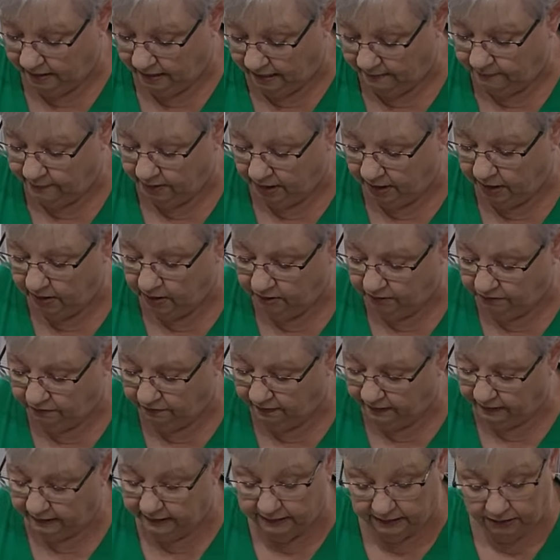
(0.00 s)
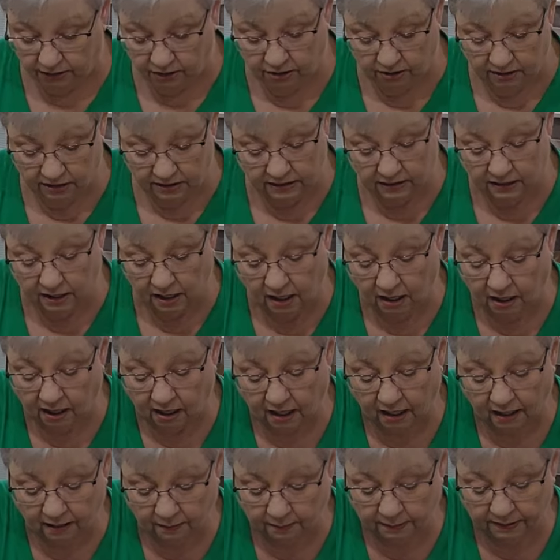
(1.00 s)
I'm not going to fill it to the
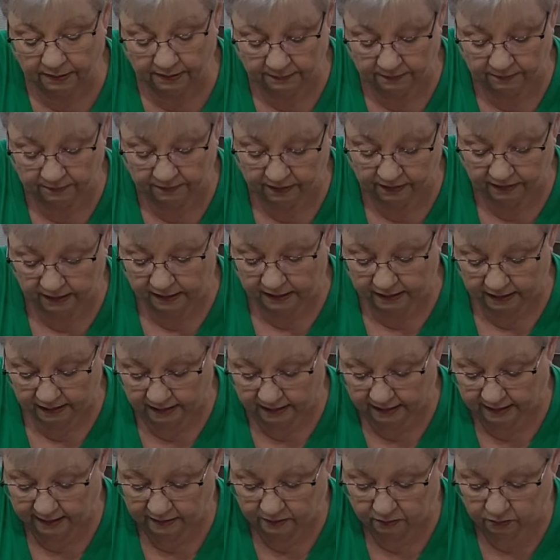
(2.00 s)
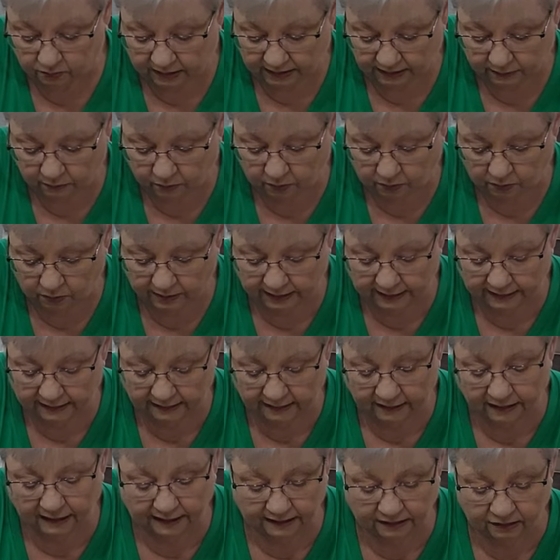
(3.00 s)
top. I only want it
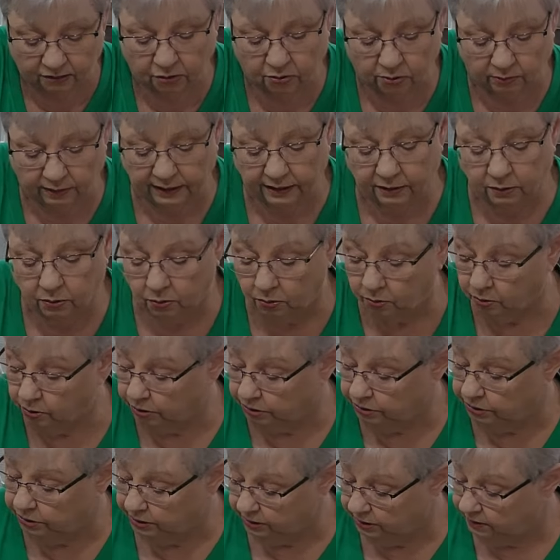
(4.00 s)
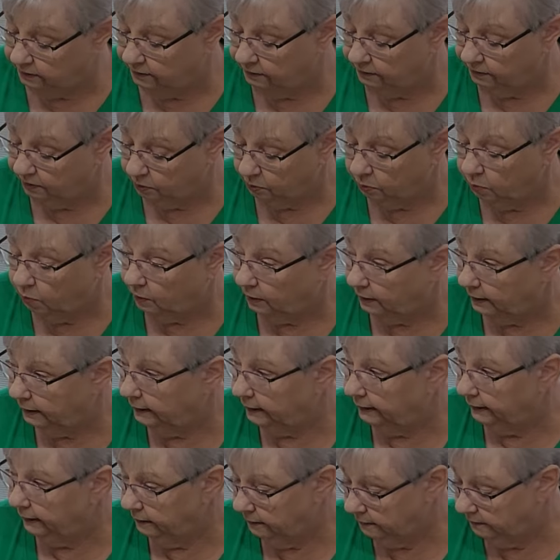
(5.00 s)
like three quarters of the
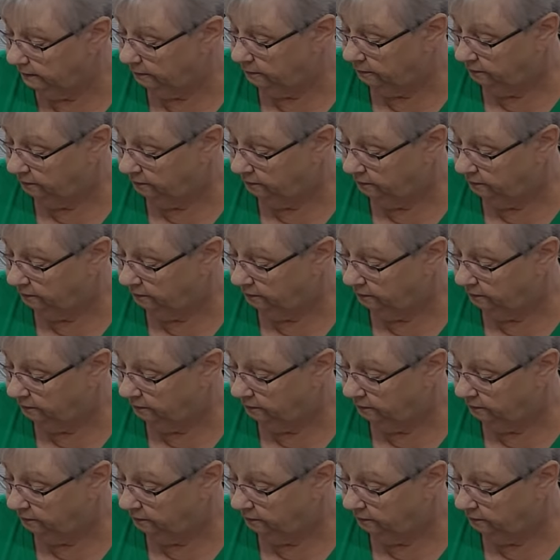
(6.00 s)
way.